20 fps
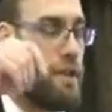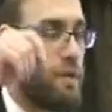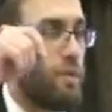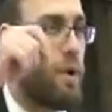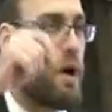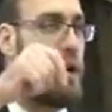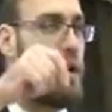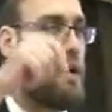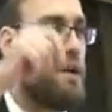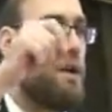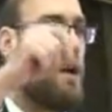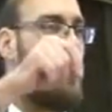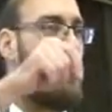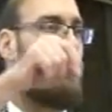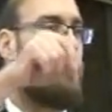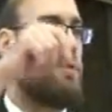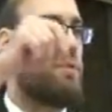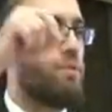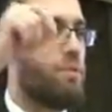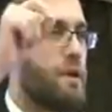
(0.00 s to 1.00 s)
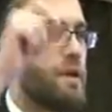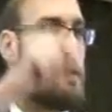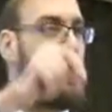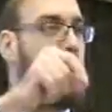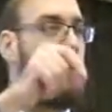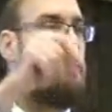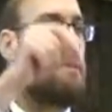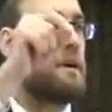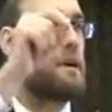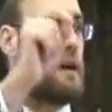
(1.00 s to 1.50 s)
you want to know the
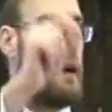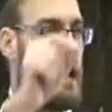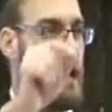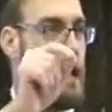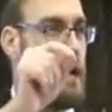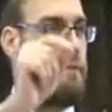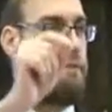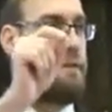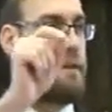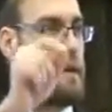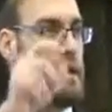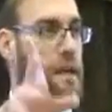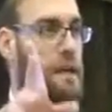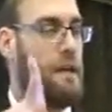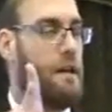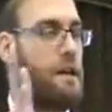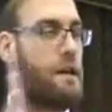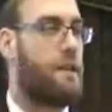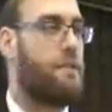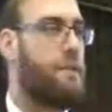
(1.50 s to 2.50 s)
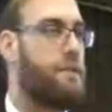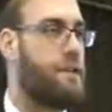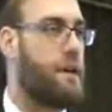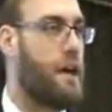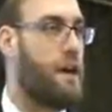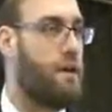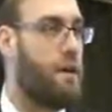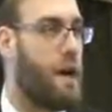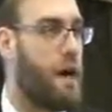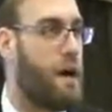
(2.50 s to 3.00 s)
real makar for chinuch in the
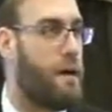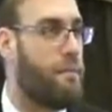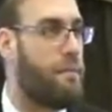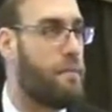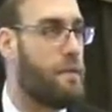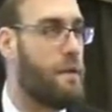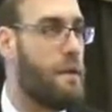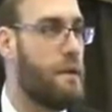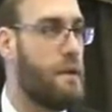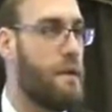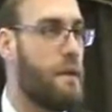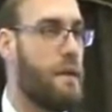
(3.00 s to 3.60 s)
Torah,